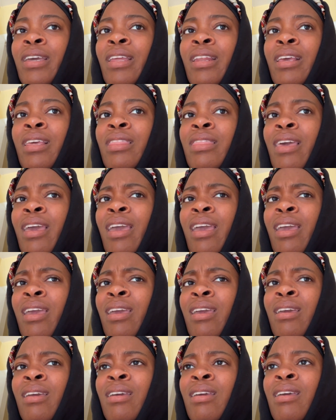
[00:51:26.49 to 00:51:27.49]

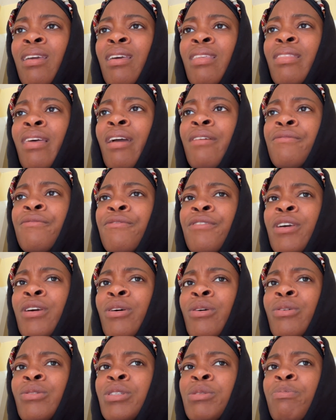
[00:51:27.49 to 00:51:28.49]
anything that
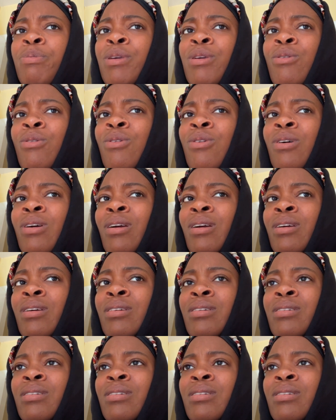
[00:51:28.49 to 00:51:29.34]
feels pure.